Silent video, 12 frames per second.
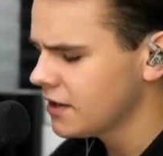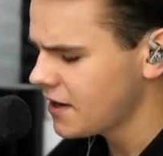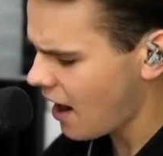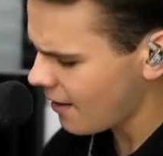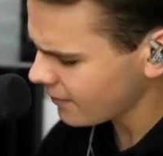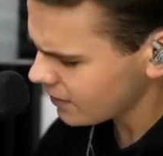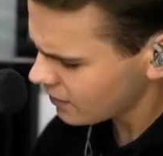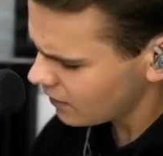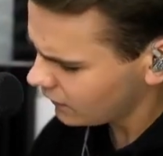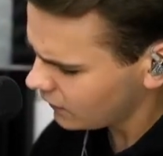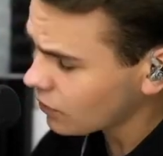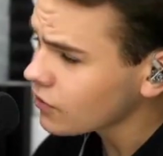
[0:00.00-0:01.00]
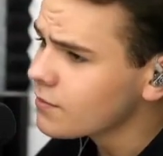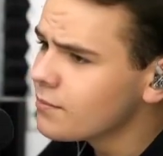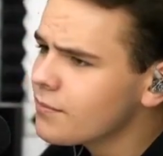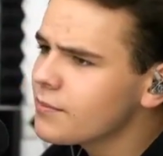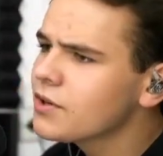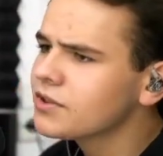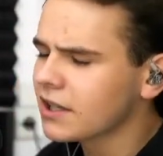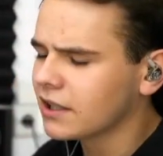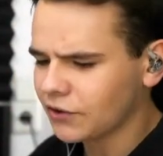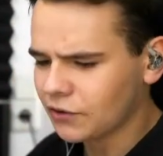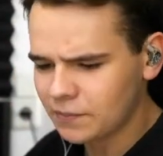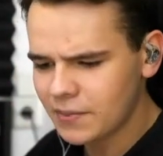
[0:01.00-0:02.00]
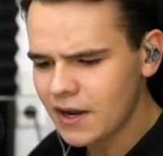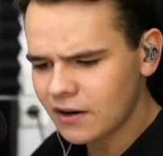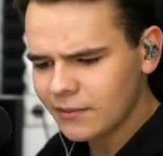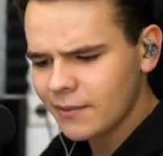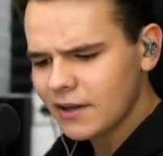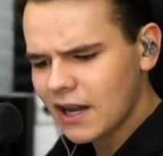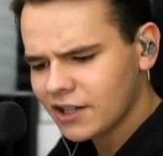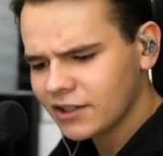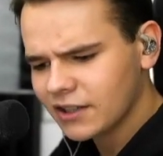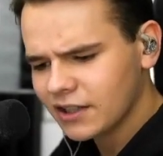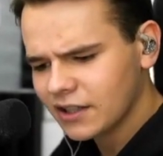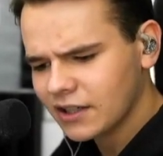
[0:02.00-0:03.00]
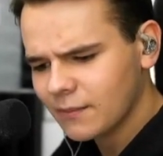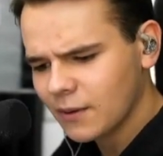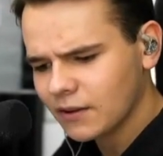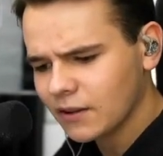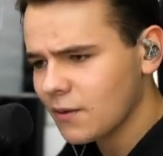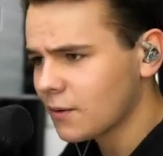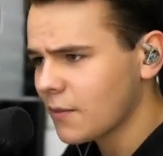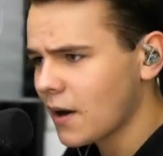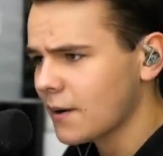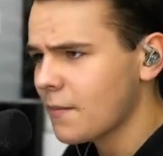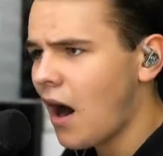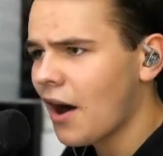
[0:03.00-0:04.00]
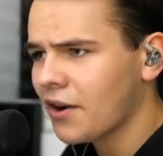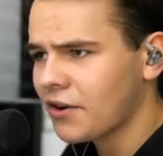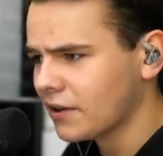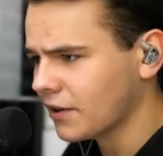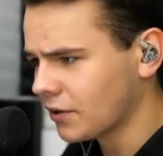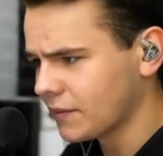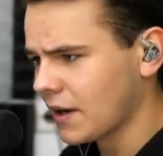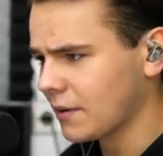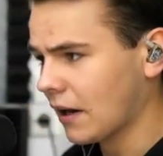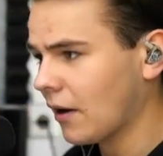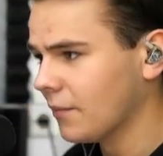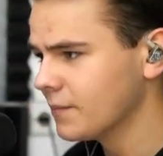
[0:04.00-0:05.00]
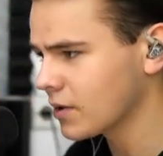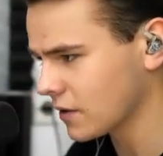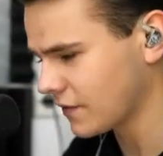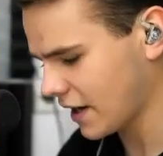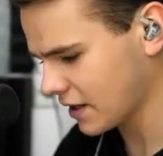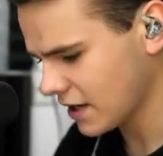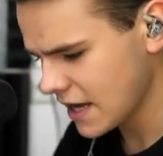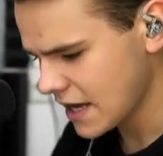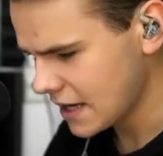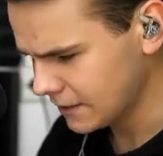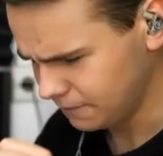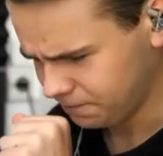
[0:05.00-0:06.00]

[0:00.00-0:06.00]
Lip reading: Now, I'm just going to lower the music a little bit. Or maybe actually, I'm going to lower my monitor a little. There we go. Perfect.